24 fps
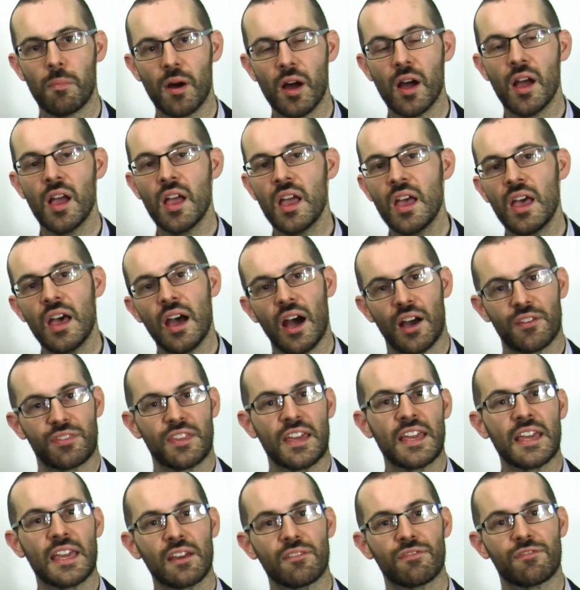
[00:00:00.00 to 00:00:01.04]
but I
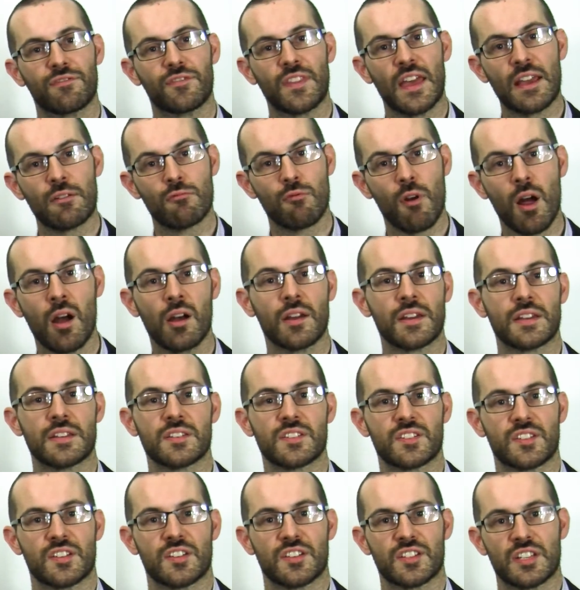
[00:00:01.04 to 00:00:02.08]
think if they
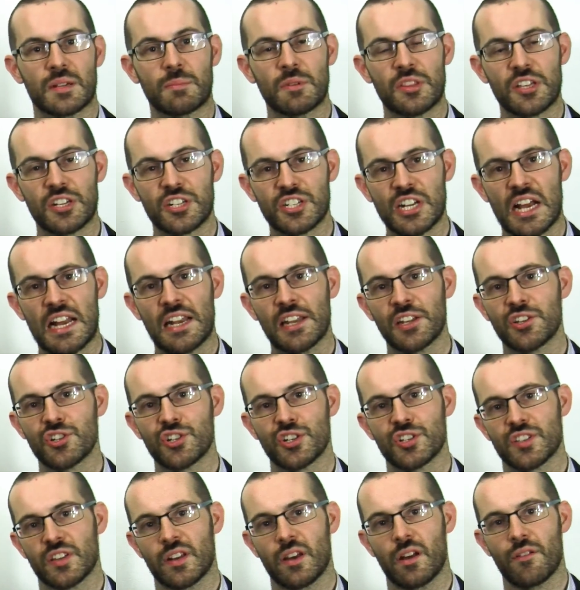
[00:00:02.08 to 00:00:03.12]
rise to some of the
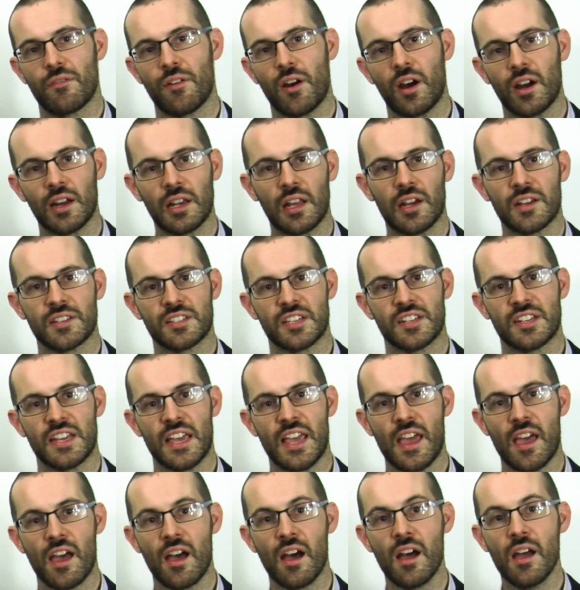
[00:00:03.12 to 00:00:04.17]
challenges that I've highlighted
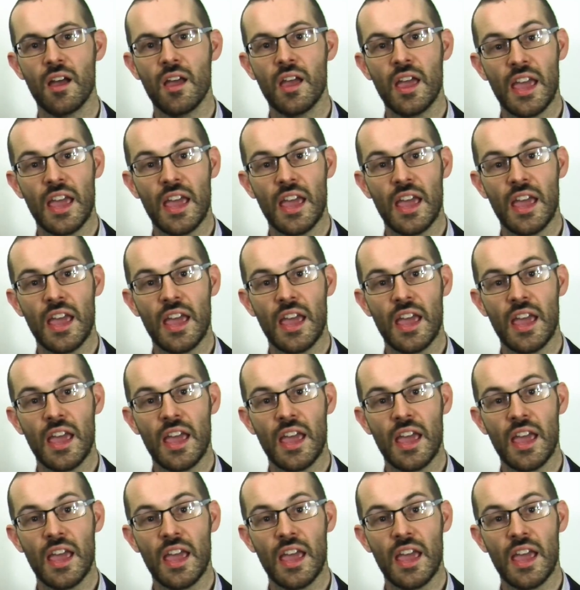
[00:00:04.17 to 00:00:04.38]
here,